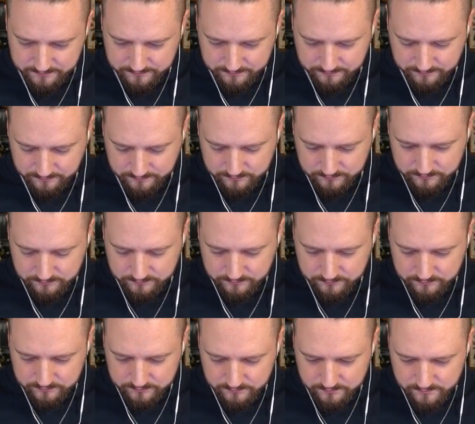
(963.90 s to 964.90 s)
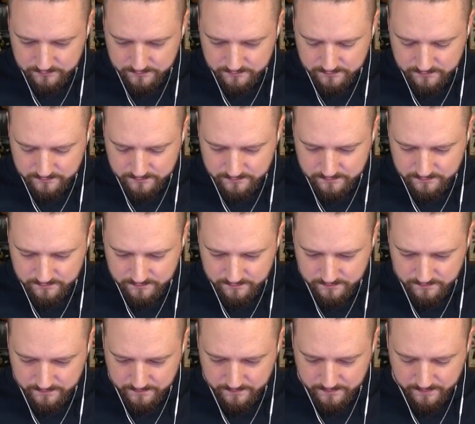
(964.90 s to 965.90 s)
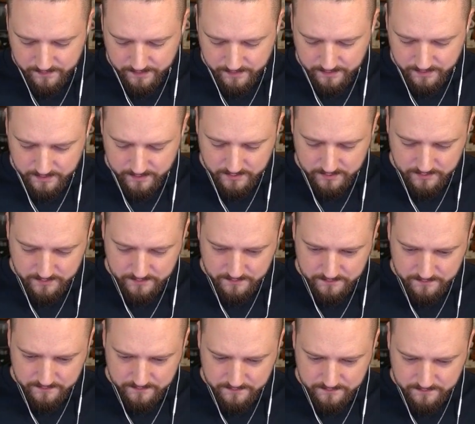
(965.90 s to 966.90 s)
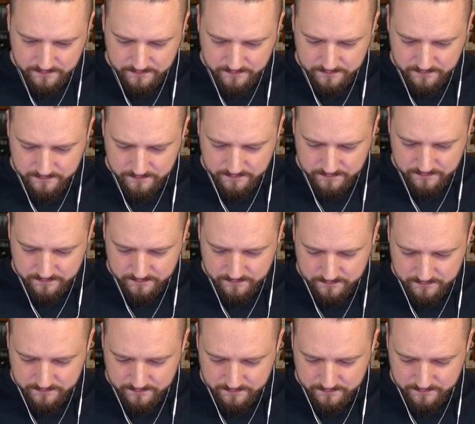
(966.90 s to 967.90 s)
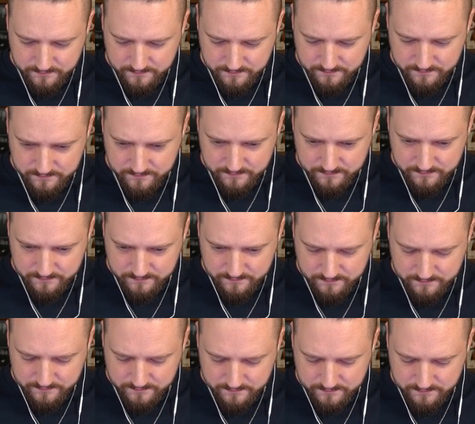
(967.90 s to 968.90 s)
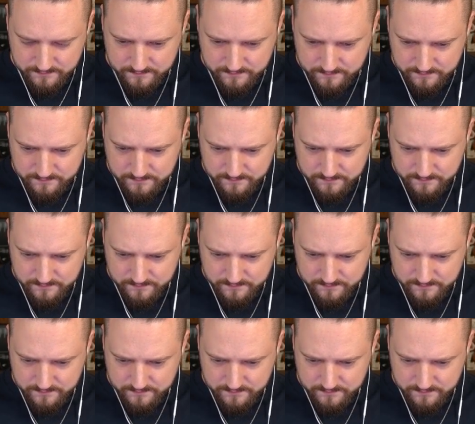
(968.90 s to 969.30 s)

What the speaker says: (silence)